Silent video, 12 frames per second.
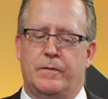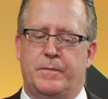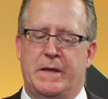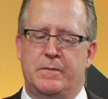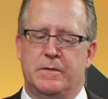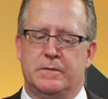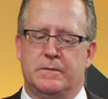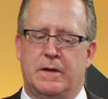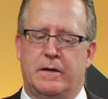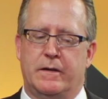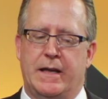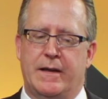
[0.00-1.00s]
if people
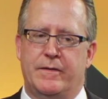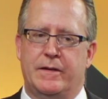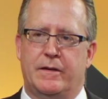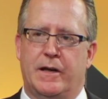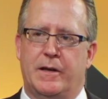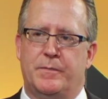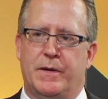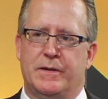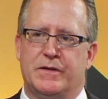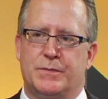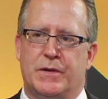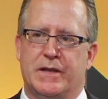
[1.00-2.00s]
aren't having their hot
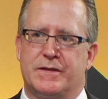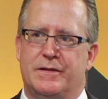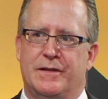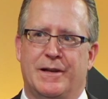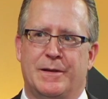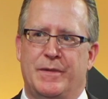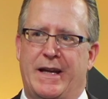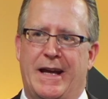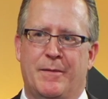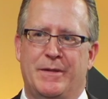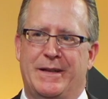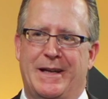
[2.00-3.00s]
buttons pressed, they're not going to be
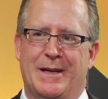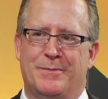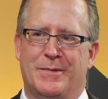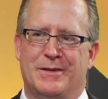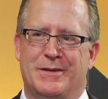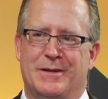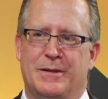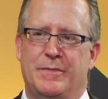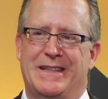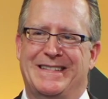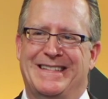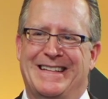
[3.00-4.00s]
happy campers. They're going to
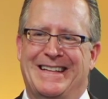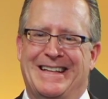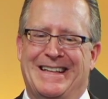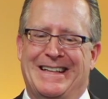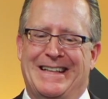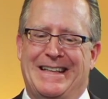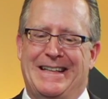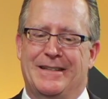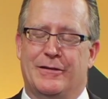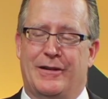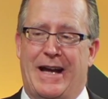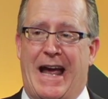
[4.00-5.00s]
be
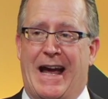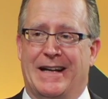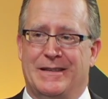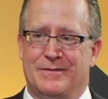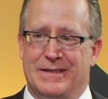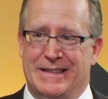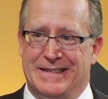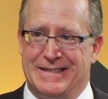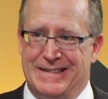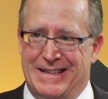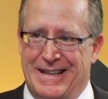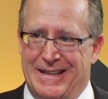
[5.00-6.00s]
either actively
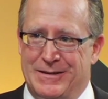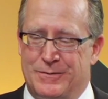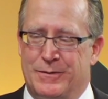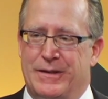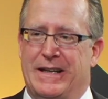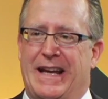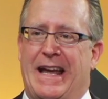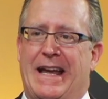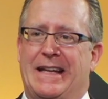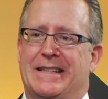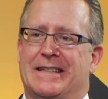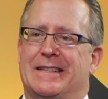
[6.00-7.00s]
disengaged, where they
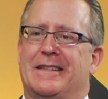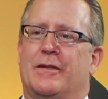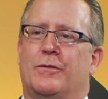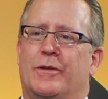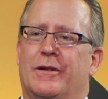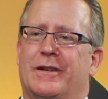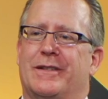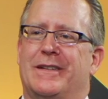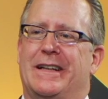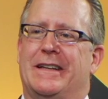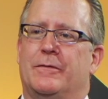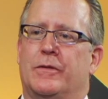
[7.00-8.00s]
hate their work
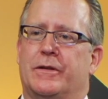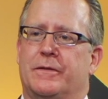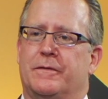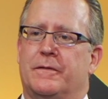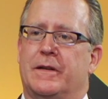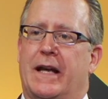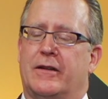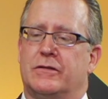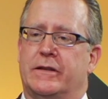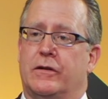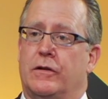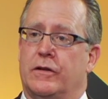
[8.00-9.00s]
and want to
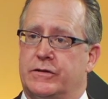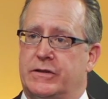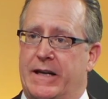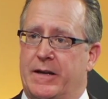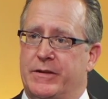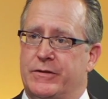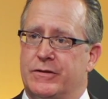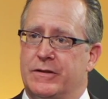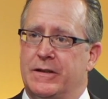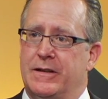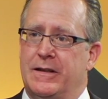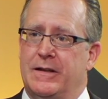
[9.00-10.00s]
actually cause damage,
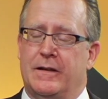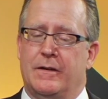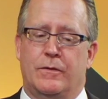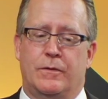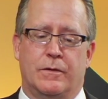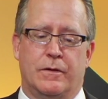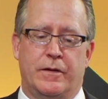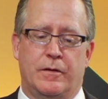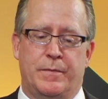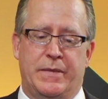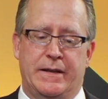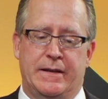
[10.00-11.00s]
or
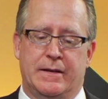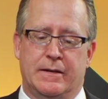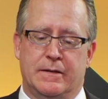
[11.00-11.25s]
they'll be